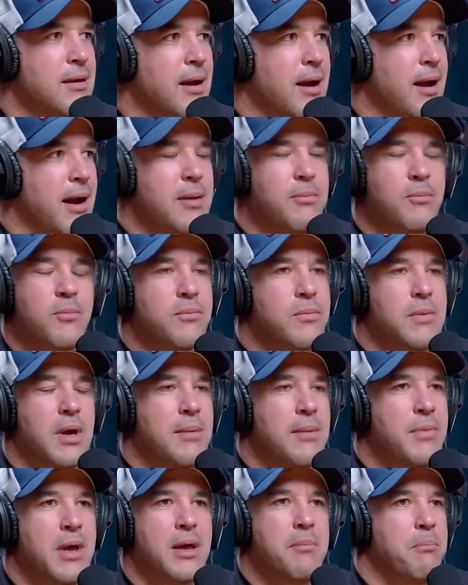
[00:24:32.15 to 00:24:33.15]
I'm
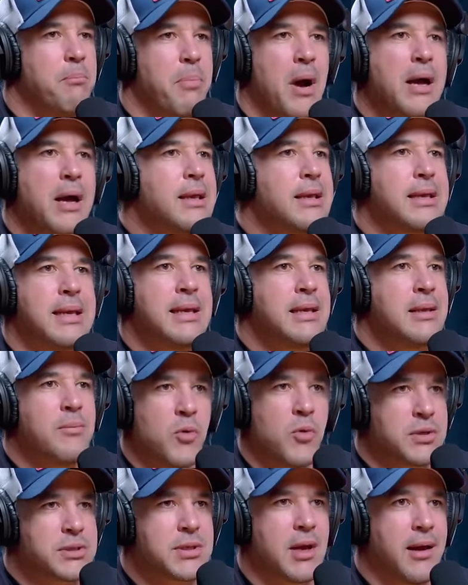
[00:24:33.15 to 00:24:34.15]
not buying any
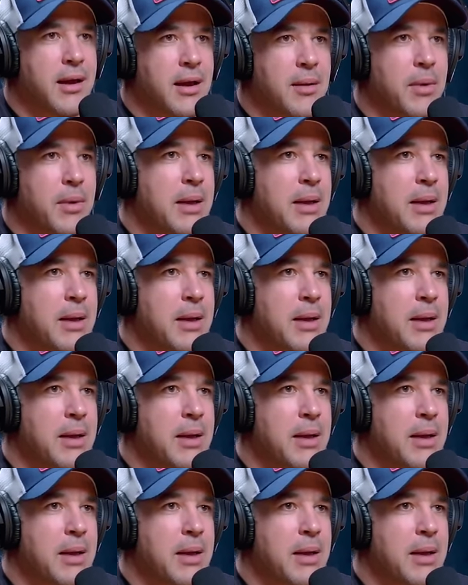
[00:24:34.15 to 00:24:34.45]
more time.